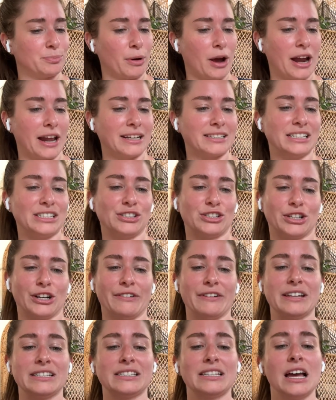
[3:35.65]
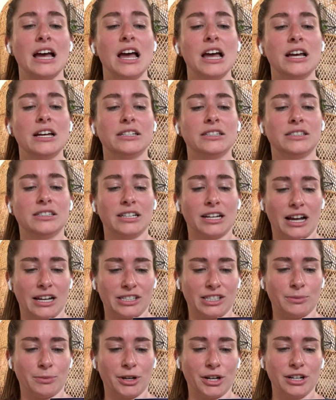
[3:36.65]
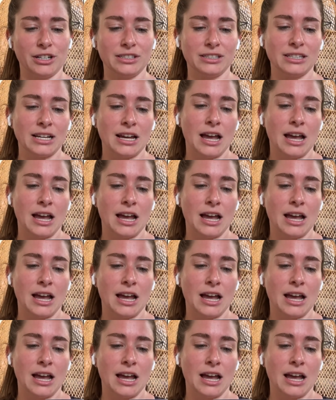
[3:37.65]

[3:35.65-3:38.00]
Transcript: product and service to customers.